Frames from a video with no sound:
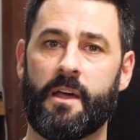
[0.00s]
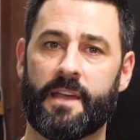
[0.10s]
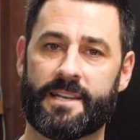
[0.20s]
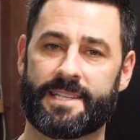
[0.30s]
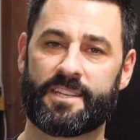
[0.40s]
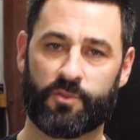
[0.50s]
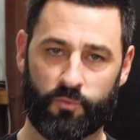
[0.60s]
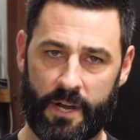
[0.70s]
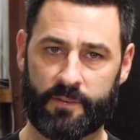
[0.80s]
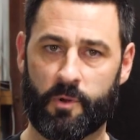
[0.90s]
That is a
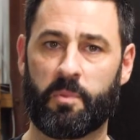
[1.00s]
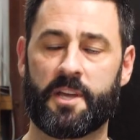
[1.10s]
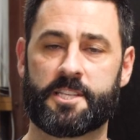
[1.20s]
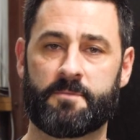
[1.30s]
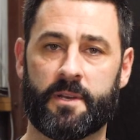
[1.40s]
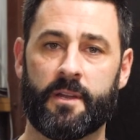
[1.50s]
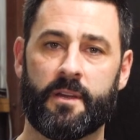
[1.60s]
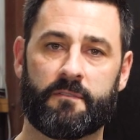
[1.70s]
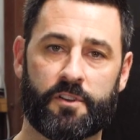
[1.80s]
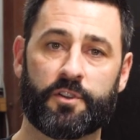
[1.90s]
direct replacement
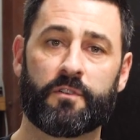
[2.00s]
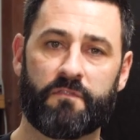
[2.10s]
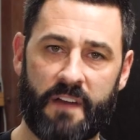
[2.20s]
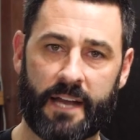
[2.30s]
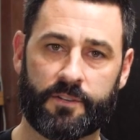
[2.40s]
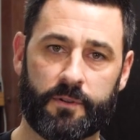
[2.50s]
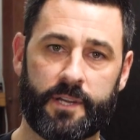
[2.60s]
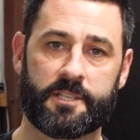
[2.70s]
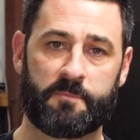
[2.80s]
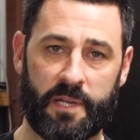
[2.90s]
for your
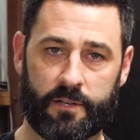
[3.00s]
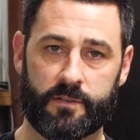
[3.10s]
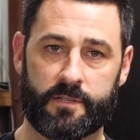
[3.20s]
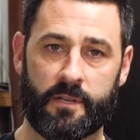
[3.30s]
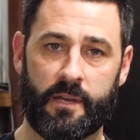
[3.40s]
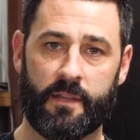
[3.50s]
factory speakers.